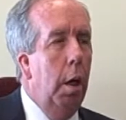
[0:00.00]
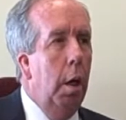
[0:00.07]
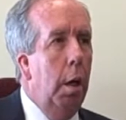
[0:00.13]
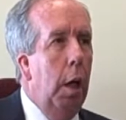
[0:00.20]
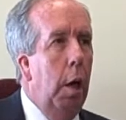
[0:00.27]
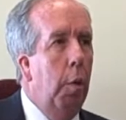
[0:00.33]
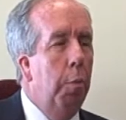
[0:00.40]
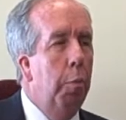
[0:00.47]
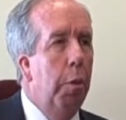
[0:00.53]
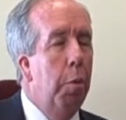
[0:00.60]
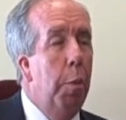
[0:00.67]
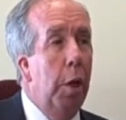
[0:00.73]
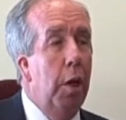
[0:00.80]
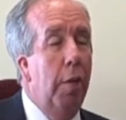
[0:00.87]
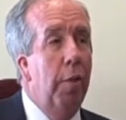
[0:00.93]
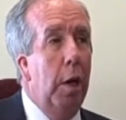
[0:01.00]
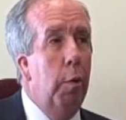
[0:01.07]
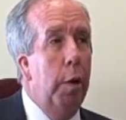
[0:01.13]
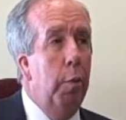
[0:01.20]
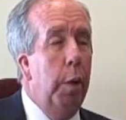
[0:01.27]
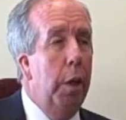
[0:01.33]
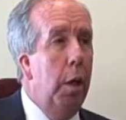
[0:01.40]
Now,
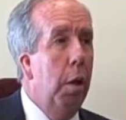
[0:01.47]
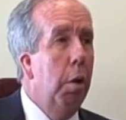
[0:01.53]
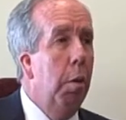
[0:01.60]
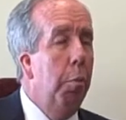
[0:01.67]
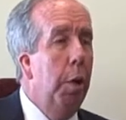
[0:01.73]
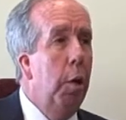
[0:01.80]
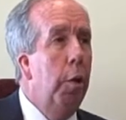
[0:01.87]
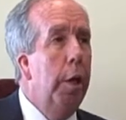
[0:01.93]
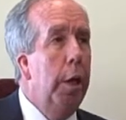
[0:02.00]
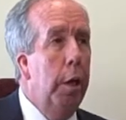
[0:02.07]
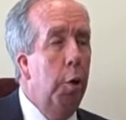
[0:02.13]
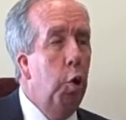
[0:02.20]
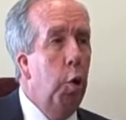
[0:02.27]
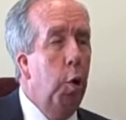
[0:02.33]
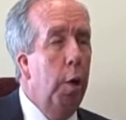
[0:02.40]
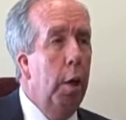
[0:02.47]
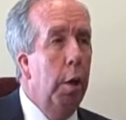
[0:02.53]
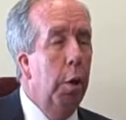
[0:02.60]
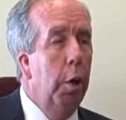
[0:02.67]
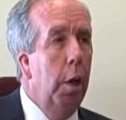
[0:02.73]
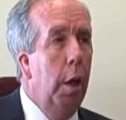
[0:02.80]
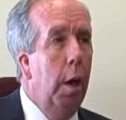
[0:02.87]
specifically with disability
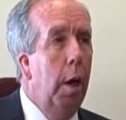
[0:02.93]
insurance,